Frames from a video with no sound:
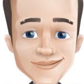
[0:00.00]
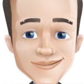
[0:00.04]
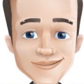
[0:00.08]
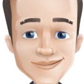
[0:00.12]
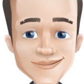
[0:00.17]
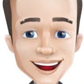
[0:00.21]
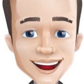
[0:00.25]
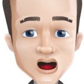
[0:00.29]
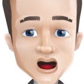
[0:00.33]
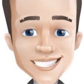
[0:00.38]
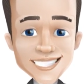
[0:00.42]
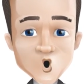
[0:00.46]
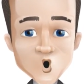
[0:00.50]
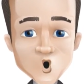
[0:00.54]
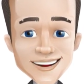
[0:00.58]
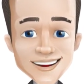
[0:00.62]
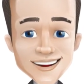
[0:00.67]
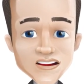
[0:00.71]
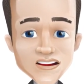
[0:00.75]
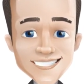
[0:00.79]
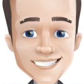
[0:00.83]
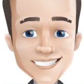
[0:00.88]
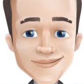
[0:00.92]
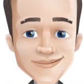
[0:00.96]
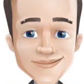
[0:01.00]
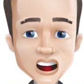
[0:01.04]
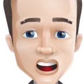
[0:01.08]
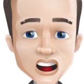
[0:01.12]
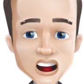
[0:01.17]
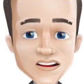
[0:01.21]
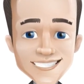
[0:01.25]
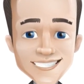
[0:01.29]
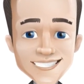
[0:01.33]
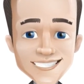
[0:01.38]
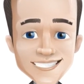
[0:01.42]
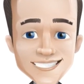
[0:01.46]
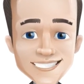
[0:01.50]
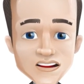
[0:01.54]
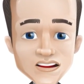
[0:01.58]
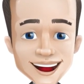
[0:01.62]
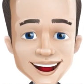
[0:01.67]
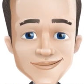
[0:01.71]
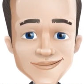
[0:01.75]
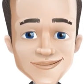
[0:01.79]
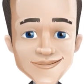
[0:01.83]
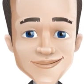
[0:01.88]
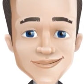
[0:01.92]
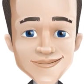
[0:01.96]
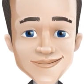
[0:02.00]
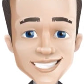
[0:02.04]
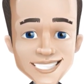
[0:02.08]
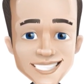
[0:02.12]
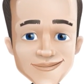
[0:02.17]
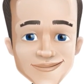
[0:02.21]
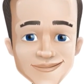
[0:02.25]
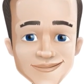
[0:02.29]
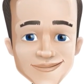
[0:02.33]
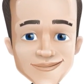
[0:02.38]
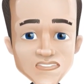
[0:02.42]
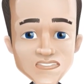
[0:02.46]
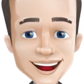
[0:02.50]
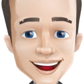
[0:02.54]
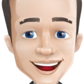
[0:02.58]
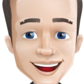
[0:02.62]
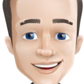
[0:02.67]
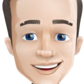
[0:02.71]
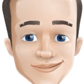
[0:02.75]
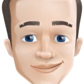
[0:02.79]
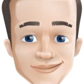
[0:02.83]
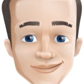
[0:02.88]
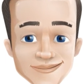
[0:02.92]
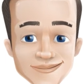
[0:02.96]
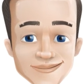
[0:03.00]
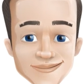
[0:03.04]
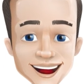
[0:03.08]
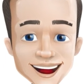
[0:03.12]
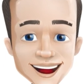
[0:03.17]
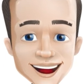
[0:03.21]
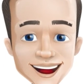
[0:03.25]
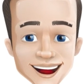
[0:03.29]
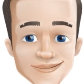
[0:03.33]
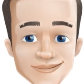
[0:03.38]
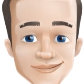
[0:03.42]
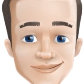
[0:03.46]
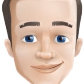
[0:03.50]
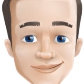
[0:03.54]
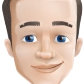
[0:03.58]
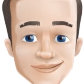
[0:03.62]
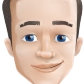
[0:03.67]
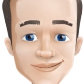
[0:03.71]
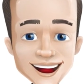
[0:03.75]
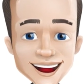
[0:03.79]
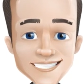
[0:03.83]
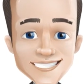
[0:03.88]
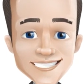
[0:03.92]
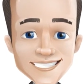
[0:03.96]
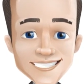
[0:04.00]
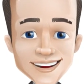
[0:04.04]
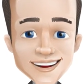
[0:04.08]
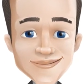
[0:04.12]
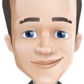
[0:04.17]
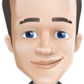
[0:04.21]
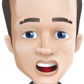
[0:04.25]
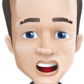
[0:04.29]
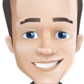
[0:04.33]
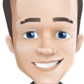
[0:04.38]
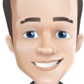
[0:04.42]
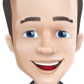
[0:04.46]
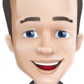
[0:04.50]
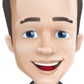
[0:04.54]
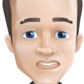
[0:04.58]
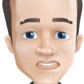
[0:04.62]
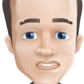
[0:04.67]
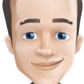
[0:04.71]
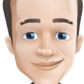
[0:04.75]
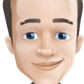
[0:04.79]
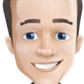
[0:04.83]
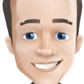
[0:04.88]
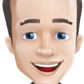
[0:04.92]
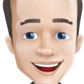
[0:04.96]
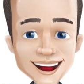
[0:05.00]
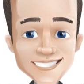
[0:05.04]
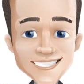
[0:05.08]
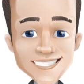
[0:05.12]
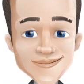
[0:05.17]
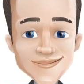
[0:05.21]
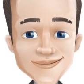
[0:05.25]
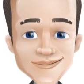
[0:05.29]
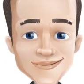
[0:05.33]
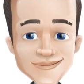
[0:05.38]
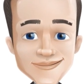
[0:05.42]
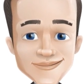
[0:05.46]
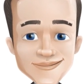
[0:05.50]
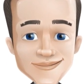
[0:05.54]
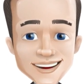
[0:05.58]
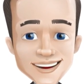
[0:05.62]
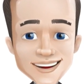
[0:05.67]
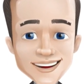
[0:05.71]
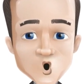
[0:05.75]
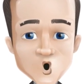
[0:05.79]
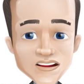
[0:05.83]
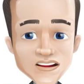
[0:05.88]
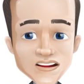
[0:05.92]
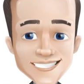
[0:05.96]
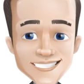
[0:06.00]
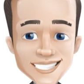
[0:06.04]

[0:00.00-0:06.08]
or the New York Stock Exchange divided by a safe haven asset, U.S.